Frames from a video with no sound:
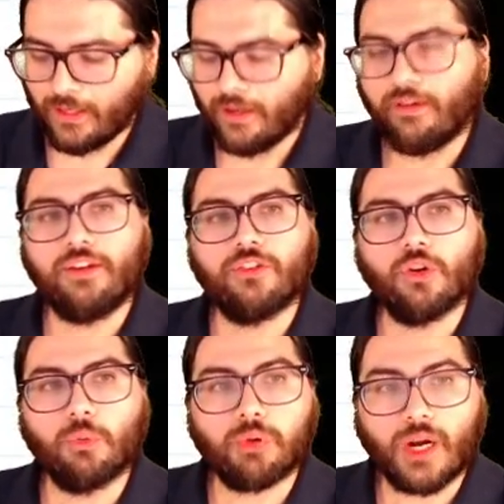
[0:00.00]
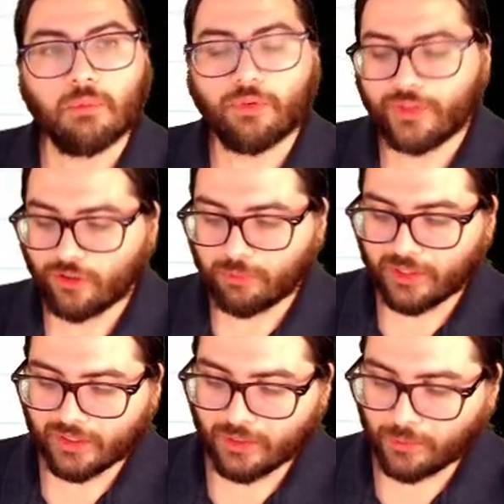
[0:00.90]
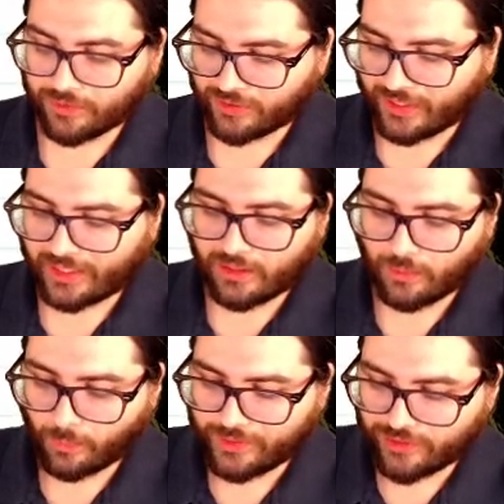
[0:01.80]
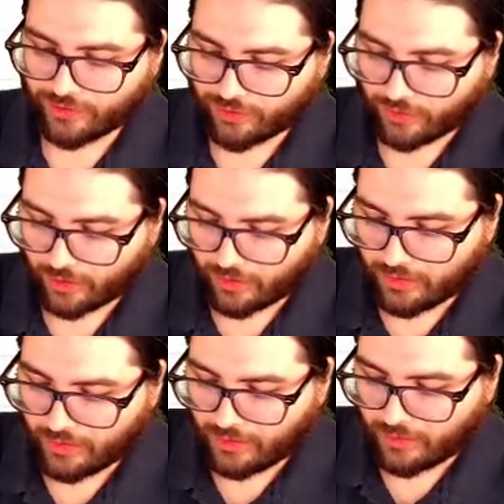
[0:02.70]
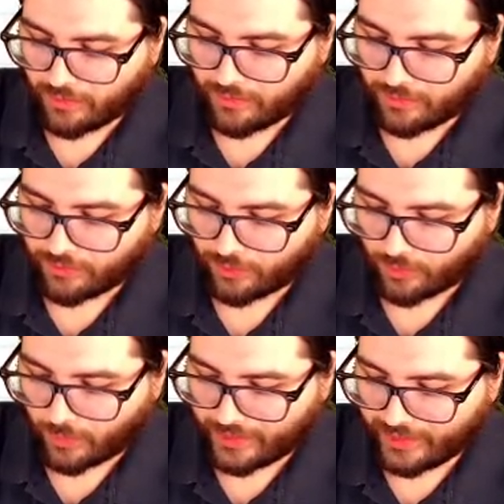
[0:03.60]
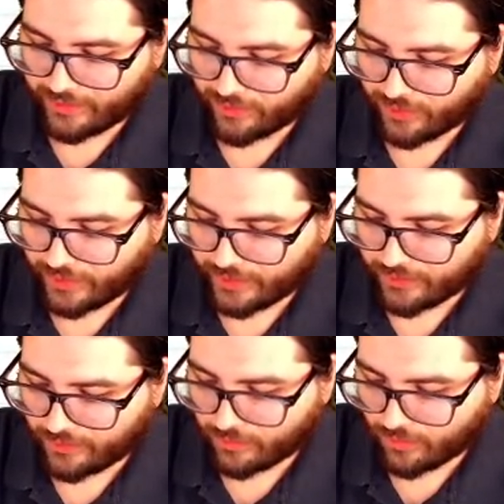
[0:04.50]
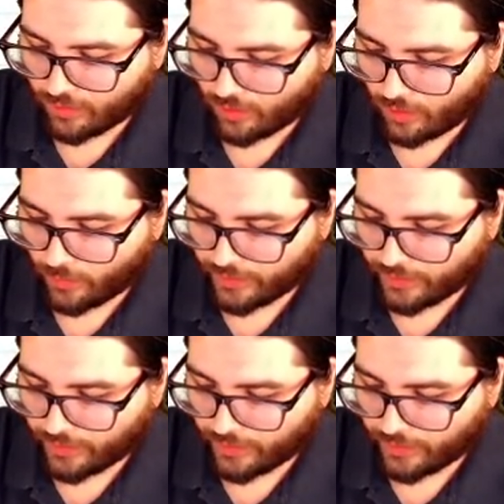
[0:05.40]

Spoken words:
Right, so primal feasibility was exactly what we just saw. The right-hand side, always